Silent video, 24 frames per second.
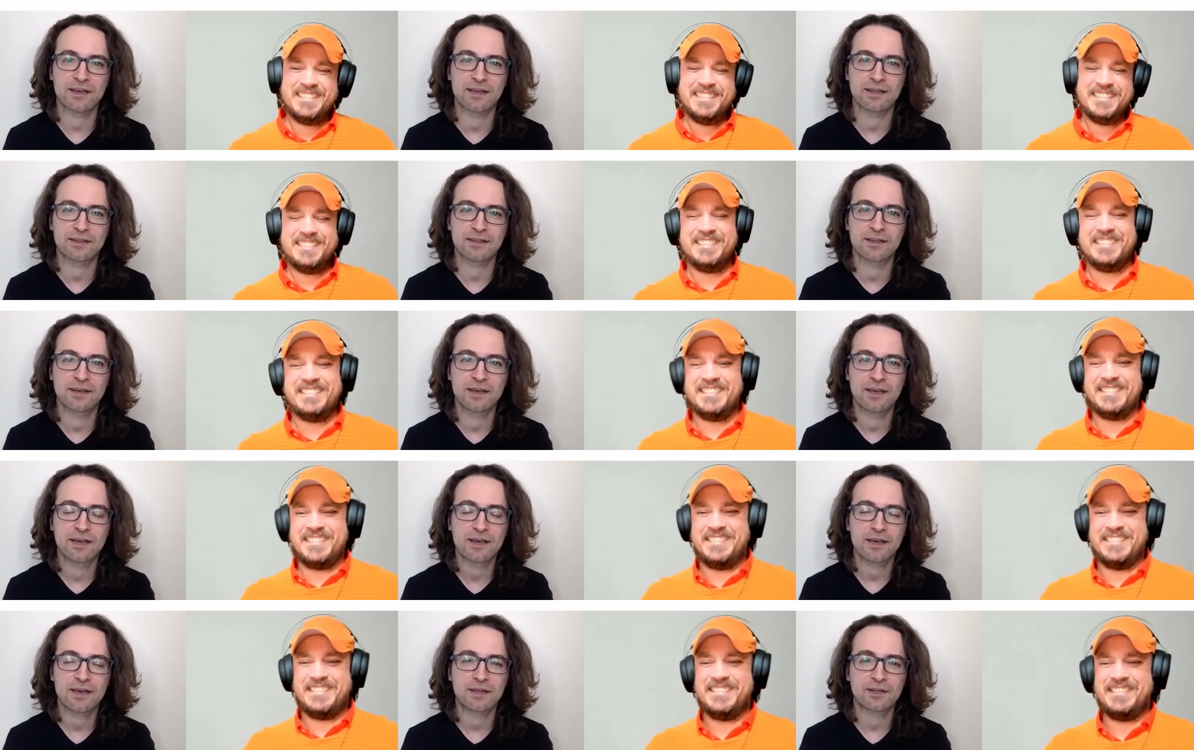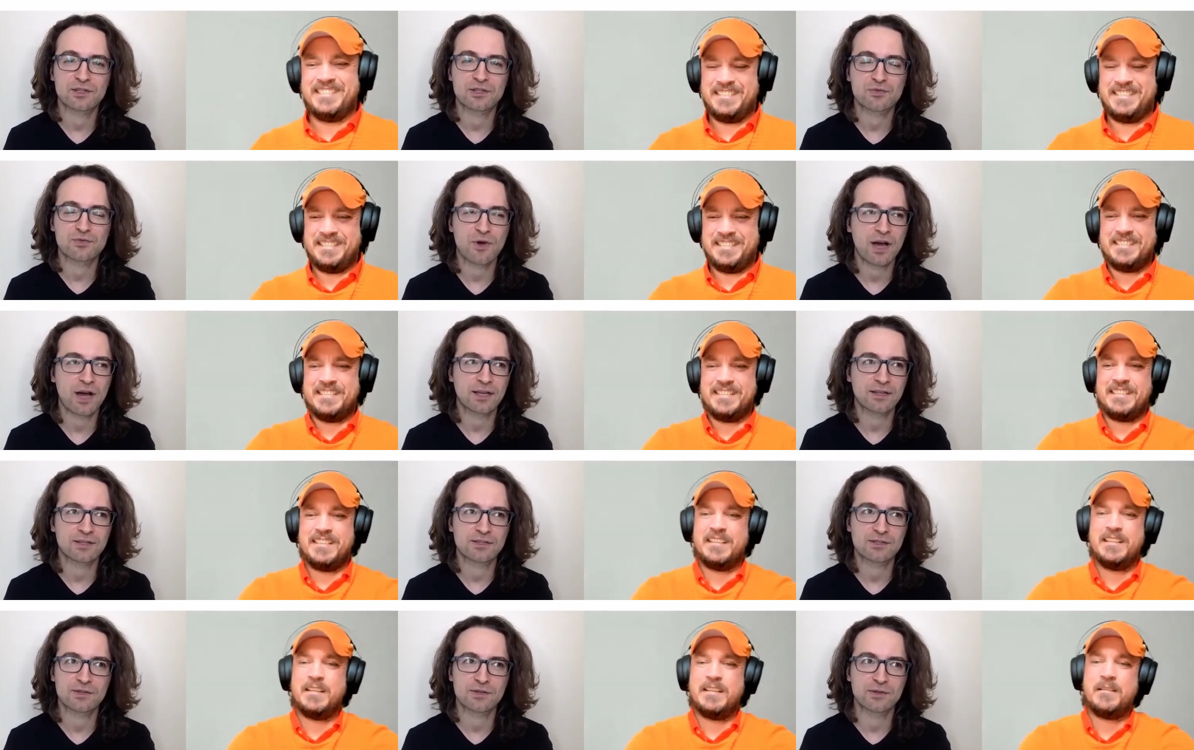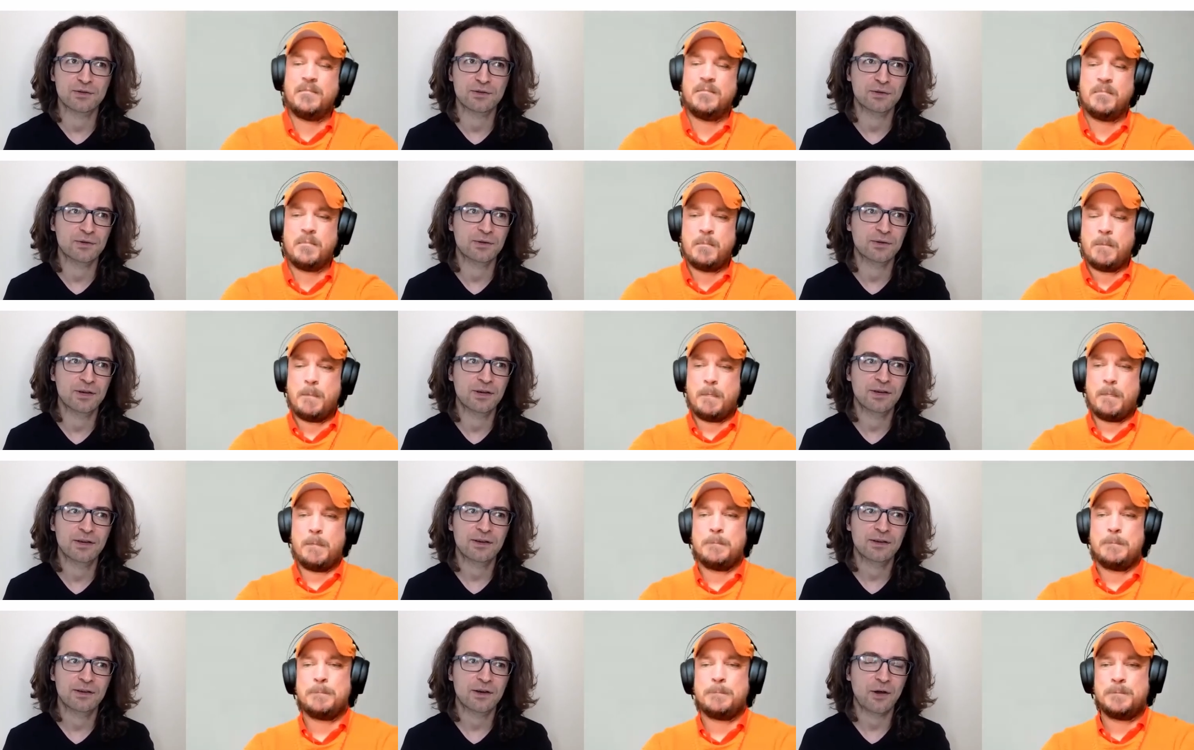Speaker 1: and and trying to.
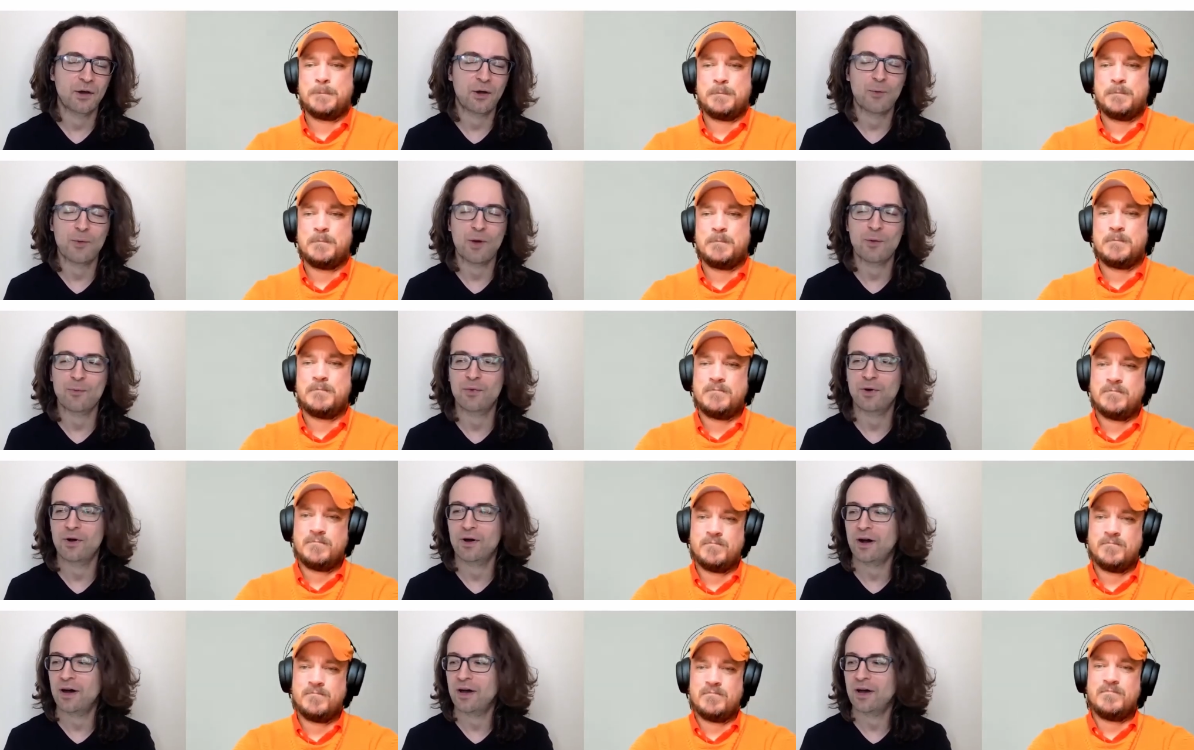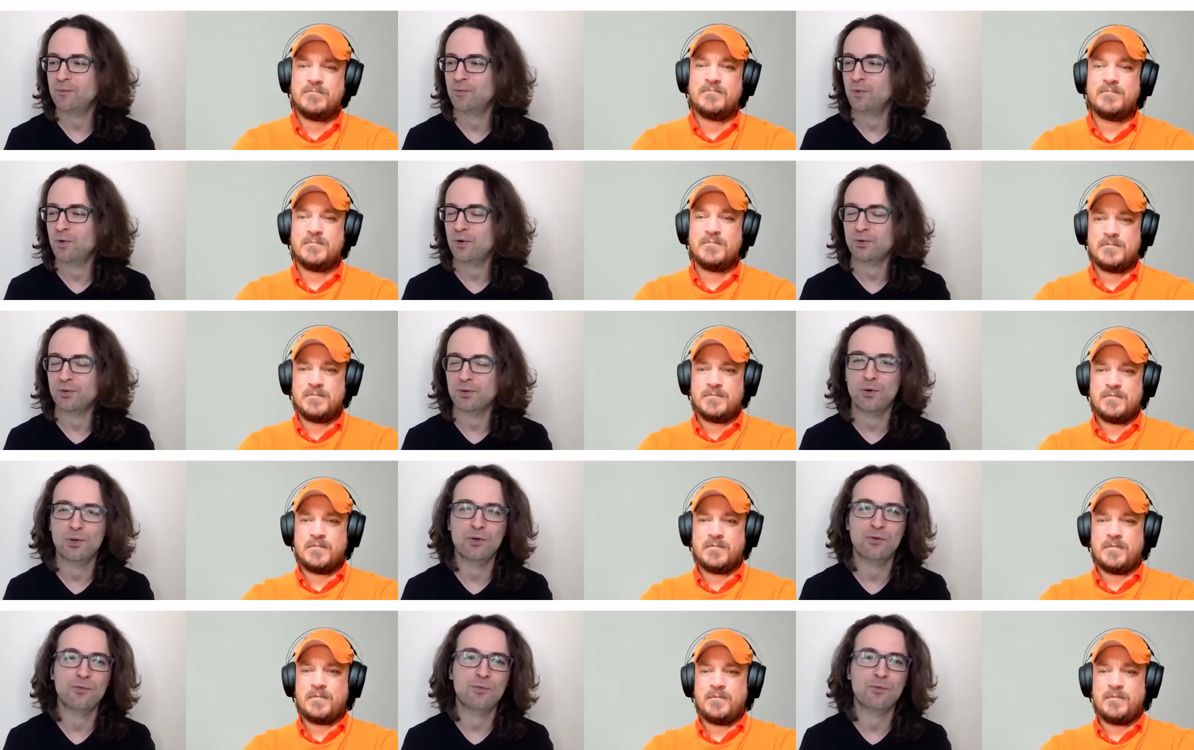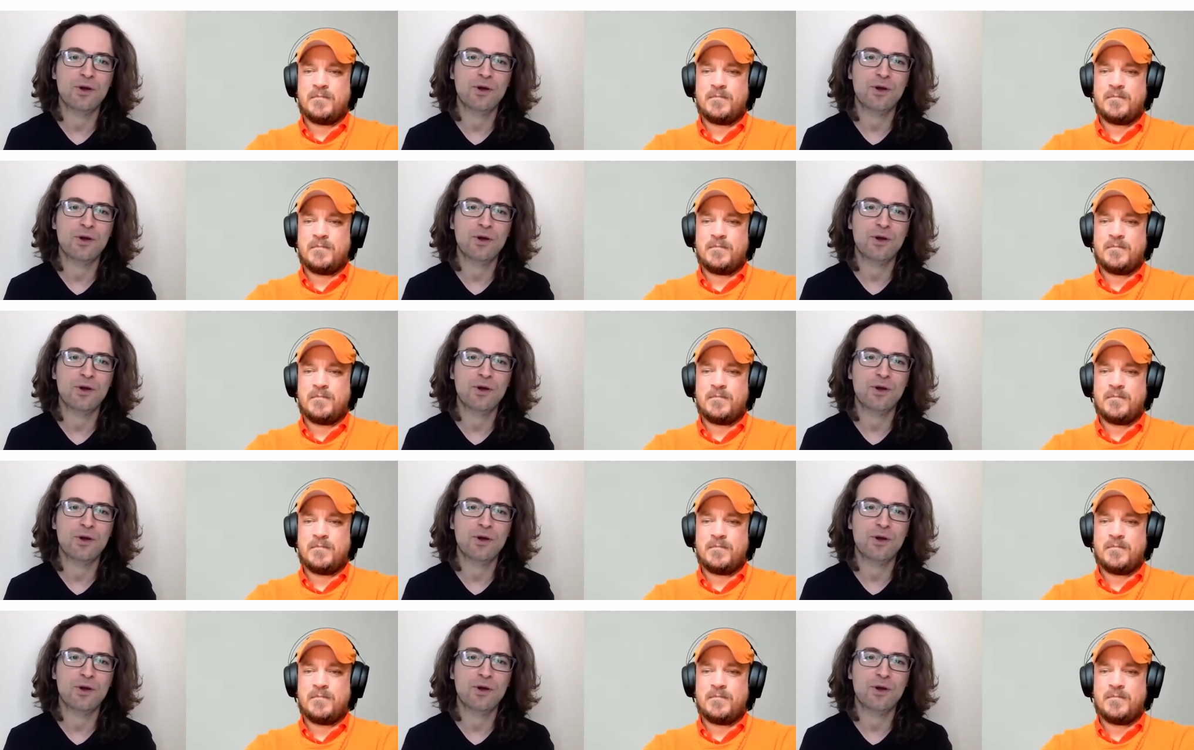I remember I brought all of